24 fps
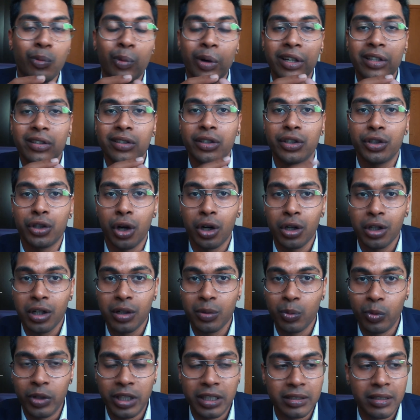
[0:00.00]
One is a
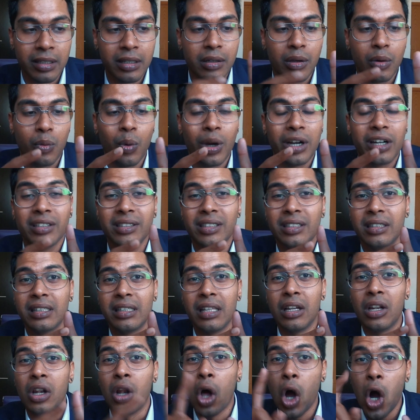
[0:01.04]
short-term visa, one is
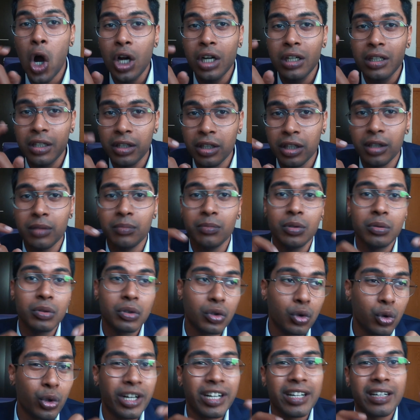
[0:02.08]
the long-term
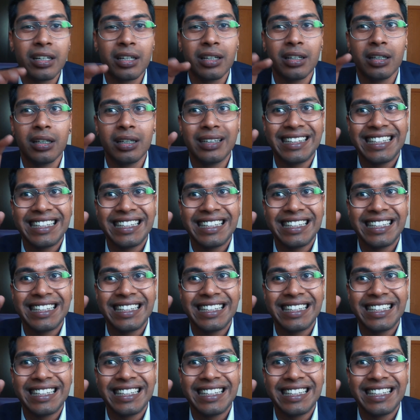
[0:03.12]
student